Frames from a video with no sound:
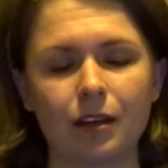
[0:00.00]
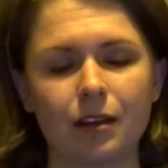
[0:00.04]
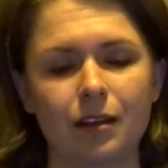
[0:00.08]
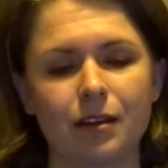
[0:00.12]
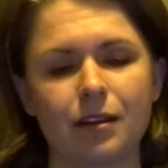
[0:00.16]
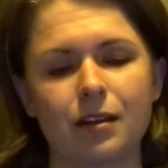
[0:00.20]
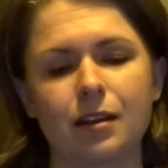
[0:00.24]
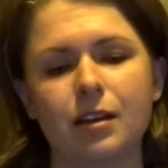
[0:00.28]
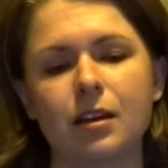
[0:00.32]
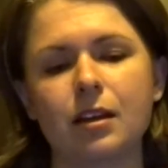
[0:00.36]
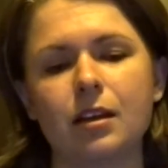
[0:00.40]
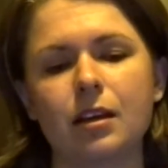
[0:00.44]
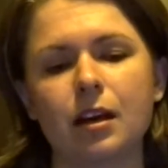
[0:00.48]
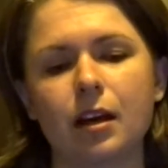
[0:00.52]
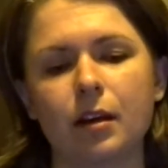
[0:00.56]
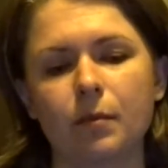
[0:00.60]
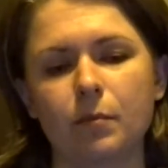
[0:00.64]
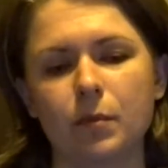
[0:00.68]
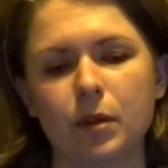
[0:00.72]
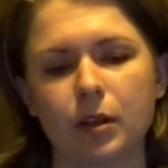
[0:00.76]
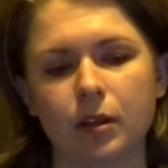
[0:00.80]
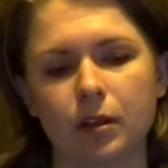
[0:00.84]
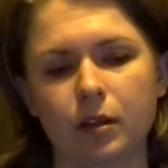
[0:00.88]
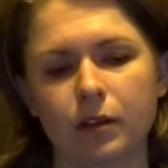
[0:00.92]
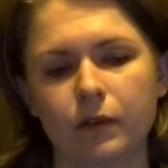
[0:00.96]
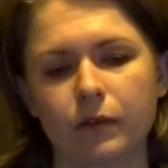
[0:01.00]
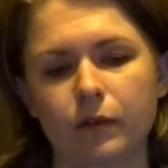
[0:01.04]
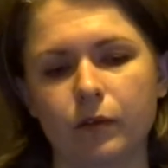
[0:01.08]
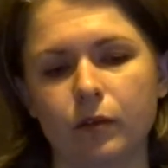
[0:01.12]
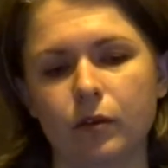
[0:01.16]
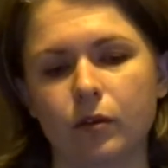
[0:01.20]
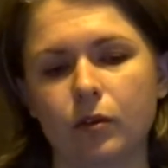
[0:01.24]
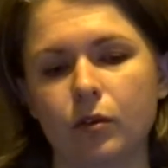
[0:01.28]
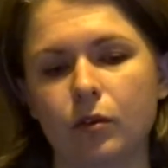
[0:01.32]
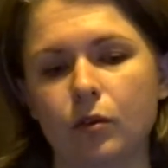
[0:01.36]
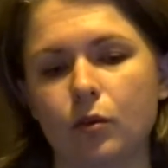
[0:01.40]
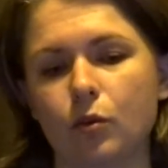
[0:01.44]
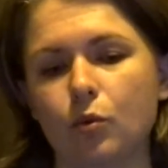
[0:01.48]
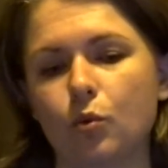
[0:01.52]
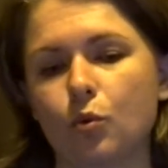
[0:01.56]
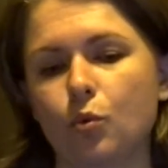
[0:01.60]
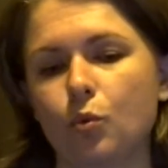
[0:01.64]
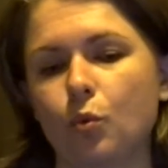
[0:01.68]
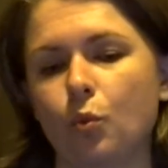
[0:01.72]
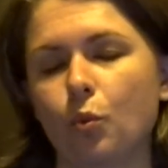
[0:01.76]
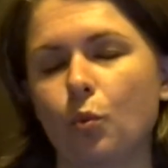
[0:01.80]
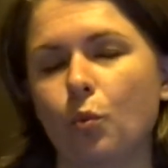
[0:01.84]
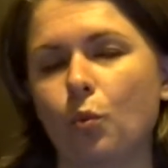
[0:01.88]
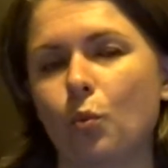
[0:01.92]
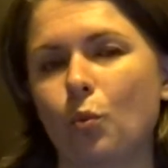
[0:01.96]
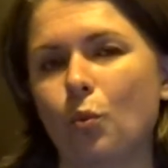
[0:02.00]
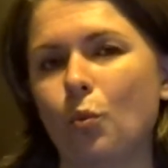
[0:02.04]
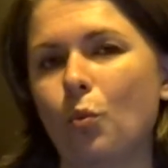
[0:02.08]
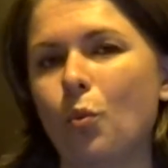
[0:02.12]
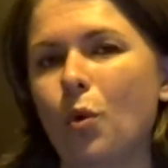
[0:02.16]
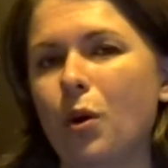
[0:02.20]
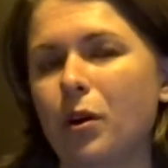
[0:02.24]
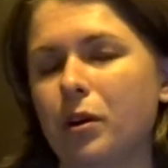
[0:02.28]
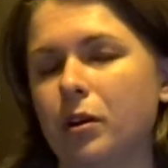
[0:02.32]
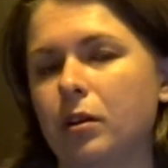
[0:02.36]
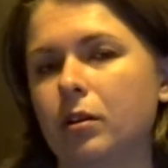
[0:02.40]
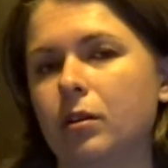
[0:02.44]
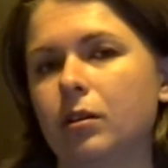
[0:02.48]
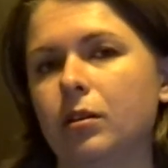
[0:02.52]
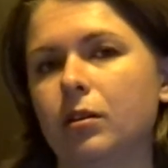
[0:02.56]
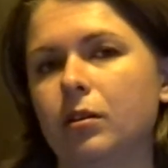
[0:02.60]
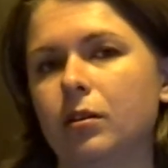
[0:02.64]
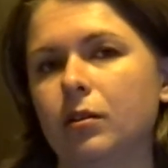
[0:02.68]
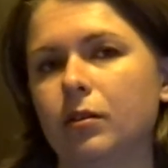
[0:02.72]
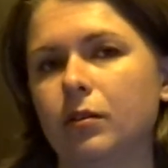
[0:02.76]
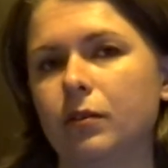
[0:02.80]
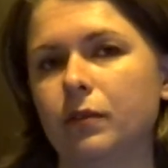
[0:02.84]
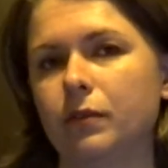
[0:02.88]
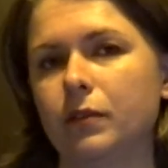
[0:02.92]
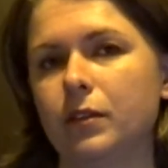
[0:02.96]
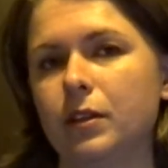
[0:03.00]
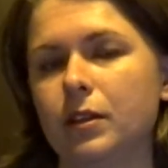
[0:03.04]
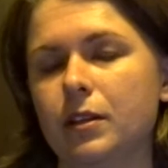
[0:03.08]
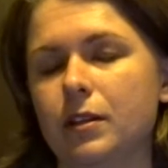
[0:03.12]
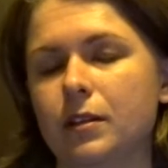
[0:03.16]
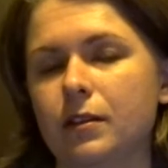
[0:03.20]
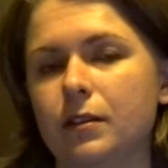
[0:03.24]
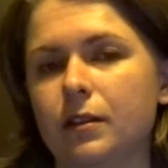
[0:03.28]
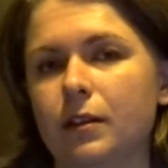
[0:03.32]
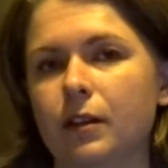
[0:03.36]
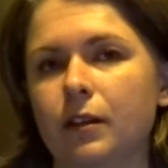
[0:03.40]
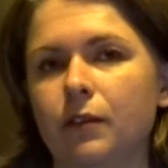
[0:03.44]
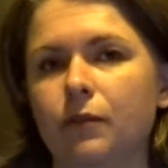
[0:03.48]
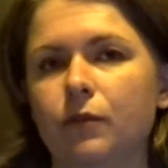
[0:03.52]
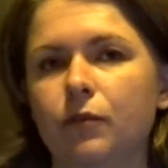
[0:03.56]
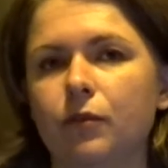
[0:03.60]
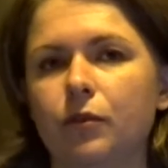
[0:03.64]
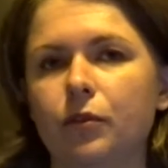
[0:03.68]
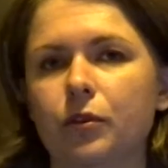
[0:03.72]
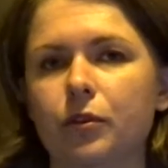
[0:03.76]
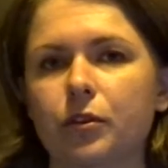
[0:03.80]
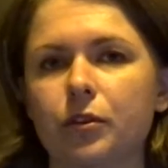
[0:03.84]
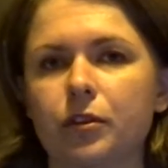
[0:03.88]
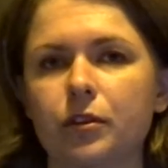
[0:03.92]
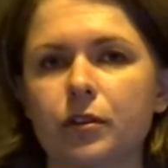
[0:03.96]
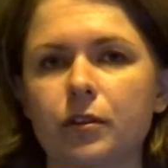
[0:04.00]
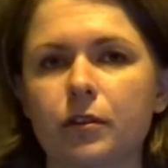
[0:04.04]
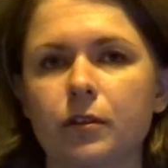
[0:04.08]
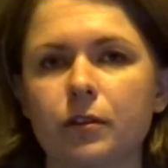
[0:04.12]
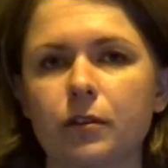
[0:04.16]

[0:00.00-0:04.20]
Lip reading: he had been given one of these at first.